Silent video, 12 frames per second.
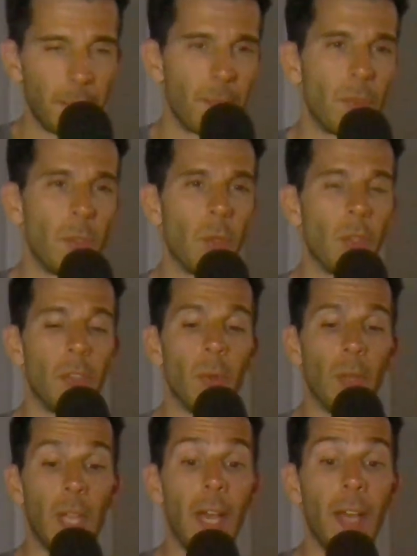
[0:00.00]
you could do
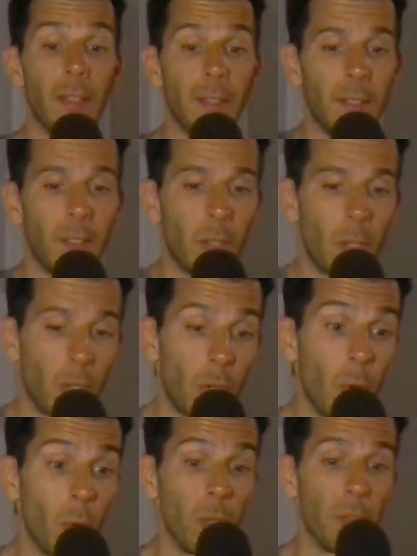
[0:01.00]
a lot.
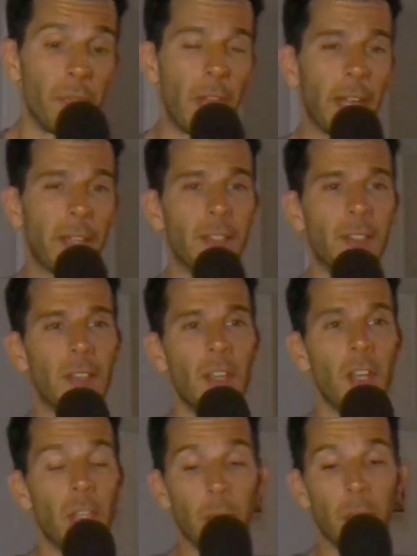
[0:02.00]
Cool effects.
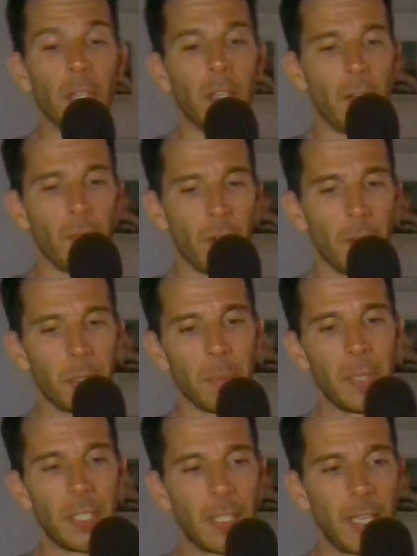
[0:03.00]
You can cover up
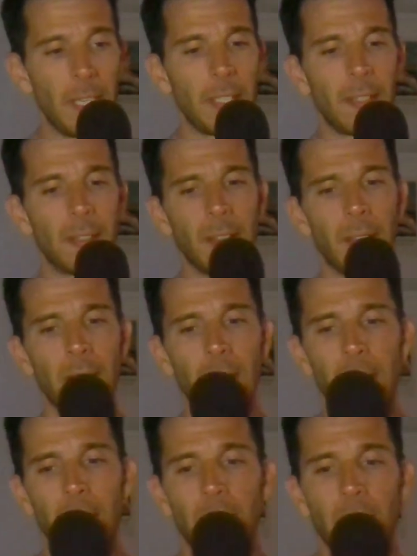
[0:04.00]
some mistakes.
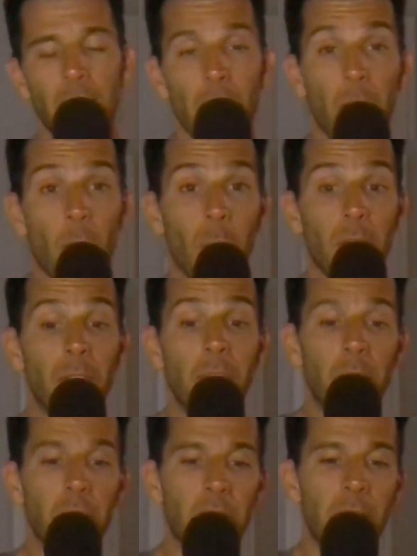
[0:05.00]
Of course, if
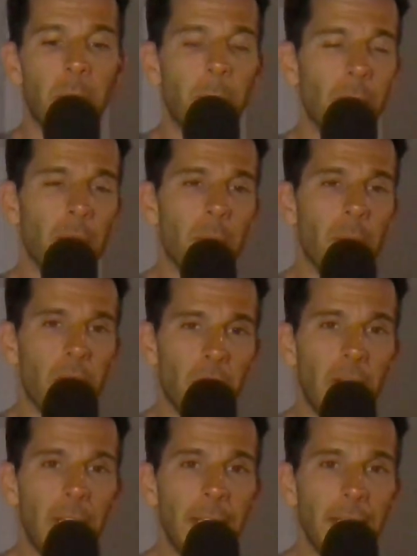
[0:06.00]
you just spill a bunch
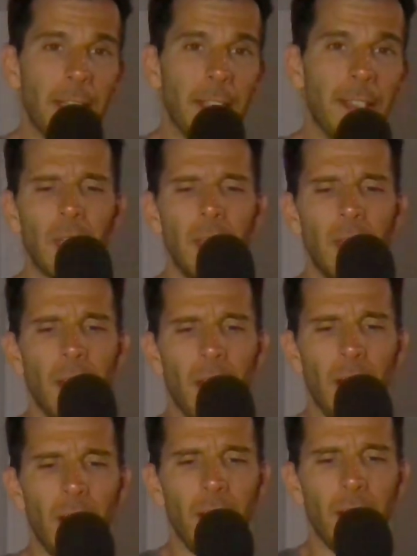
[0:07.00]
of ink,
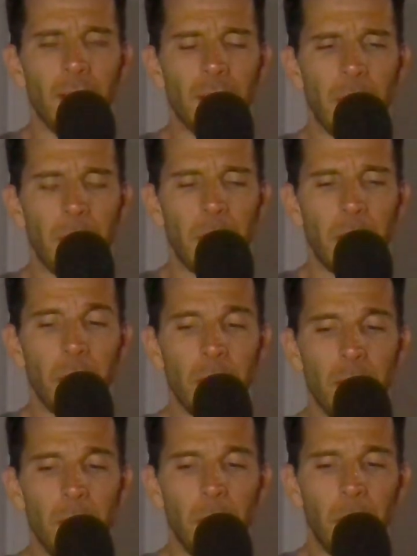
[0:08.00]
there's not much you
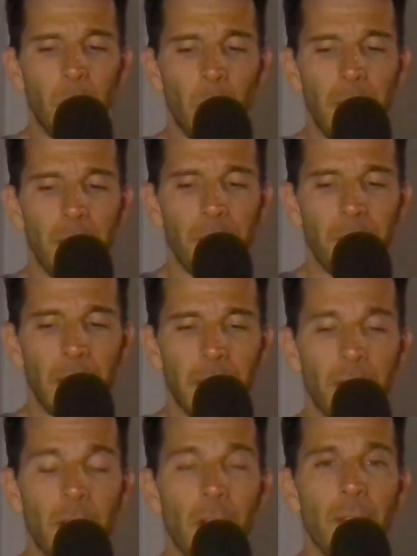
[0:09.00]
could do in the way of
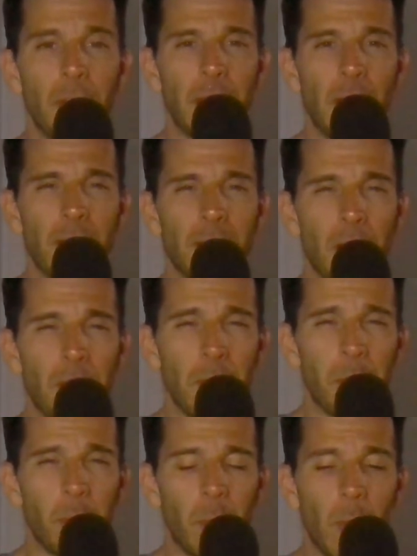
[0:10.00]
like covering that stuff
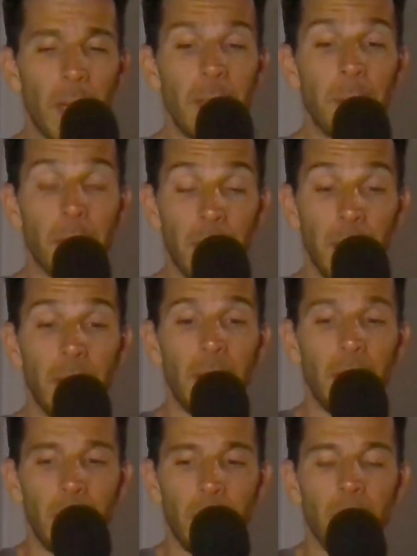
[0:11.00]
up with white, but
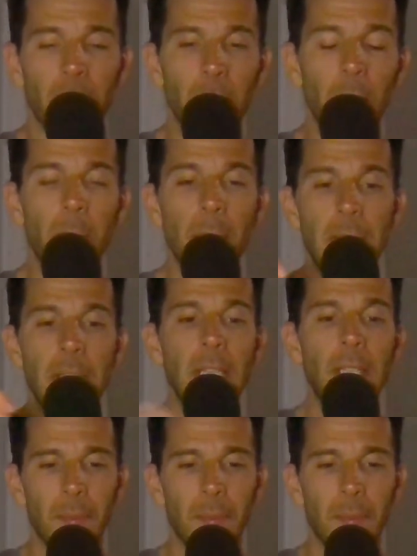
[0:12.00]
little mini